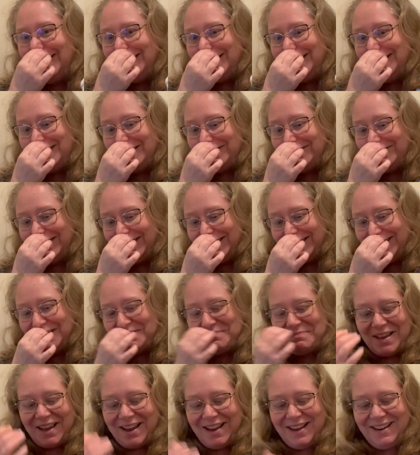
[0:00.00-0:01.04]
is it worth the
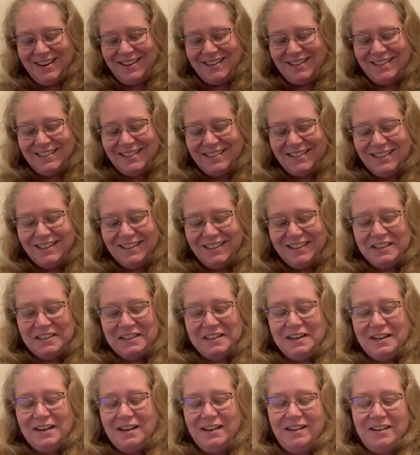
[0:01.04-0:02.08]
pain?
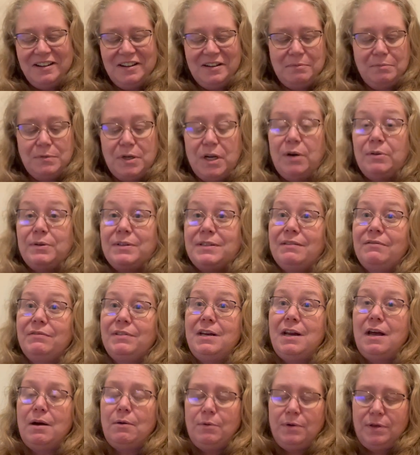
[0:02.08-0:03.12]
Um, no, it's definitely
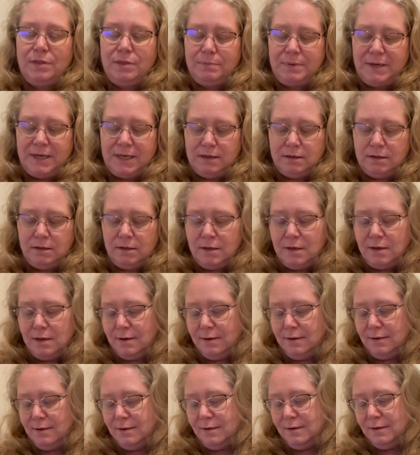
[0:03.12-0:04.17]
not worth the pain.
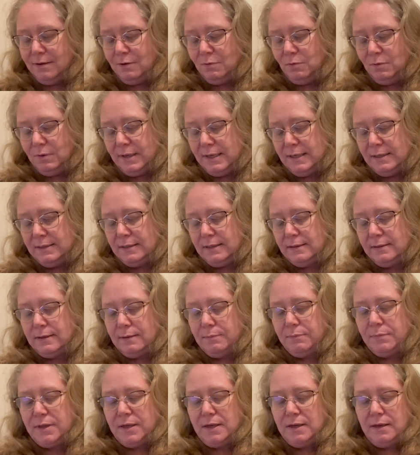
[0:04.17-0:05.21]
Uh, is it
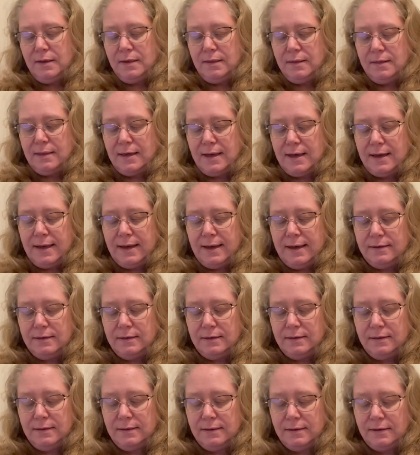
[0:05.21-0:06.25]
something that
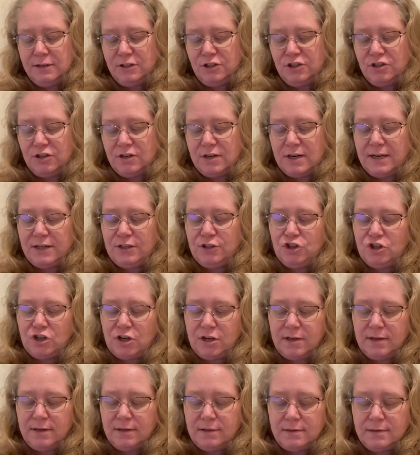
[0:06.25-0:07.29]
should I
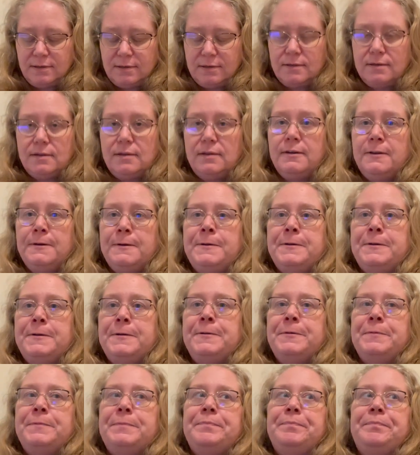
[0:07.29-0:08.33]
just,
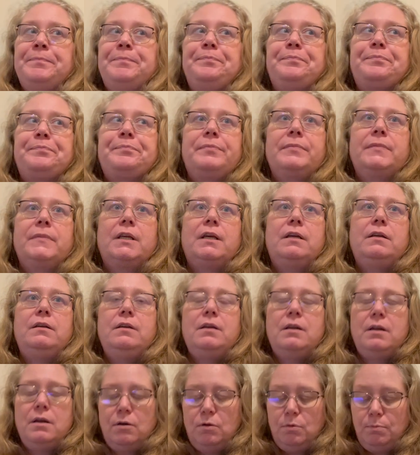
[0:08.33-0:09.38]

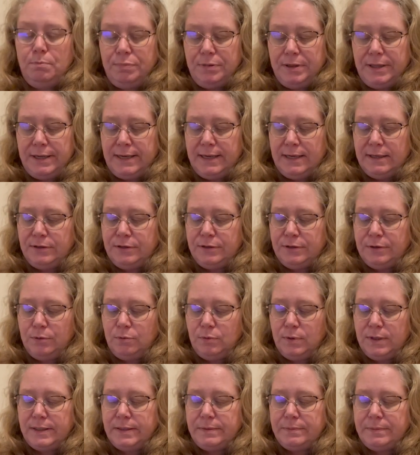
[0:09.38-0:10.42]
you know, plan to
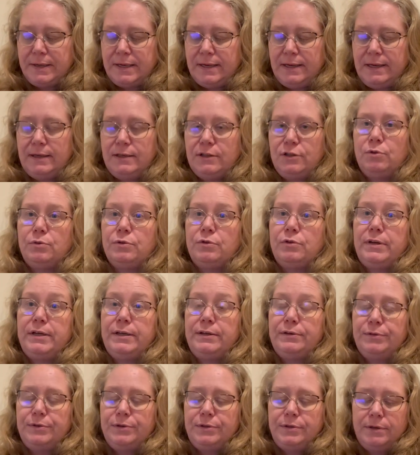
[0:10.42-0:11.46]
once my shoulder
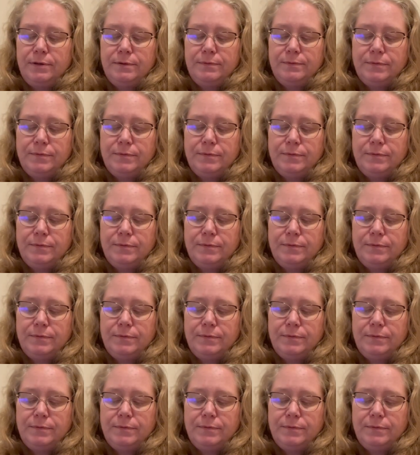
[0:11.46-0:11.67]
heals?